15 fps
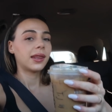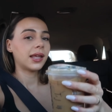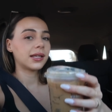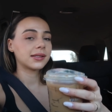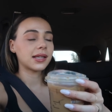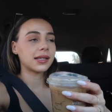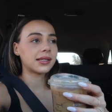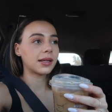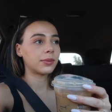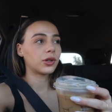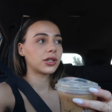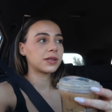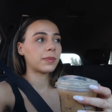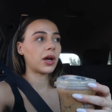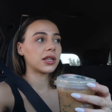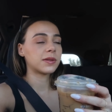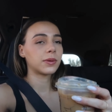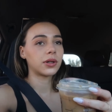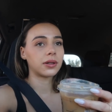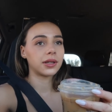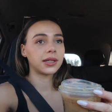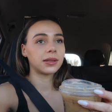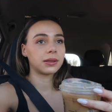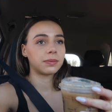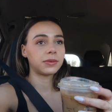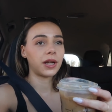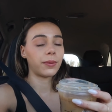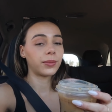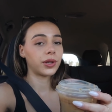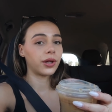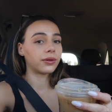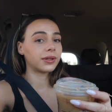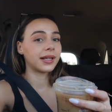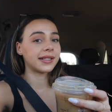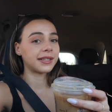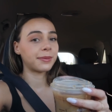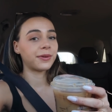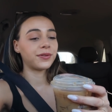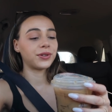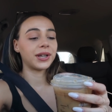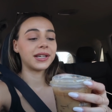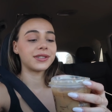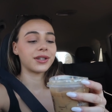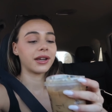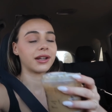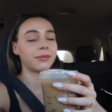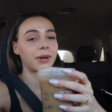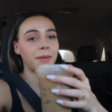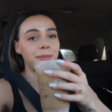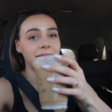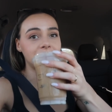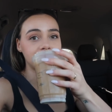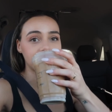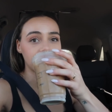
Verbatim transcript: things as similar as possible to link down below in case some of you guys are getting puppies.